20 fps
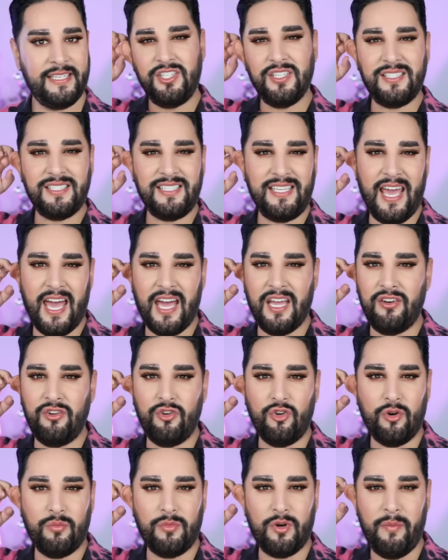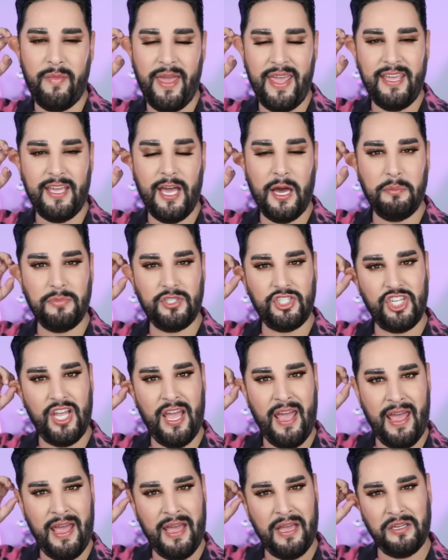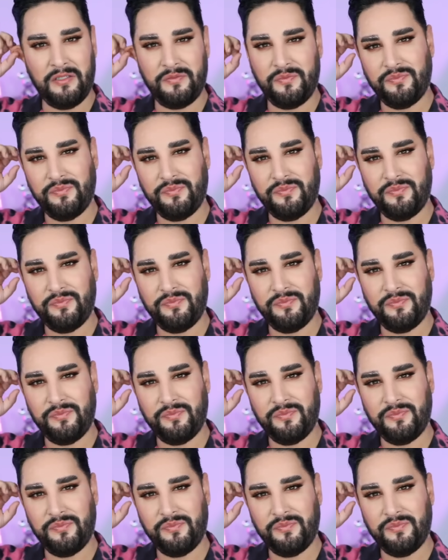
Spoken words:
Just get a normal makeup chair.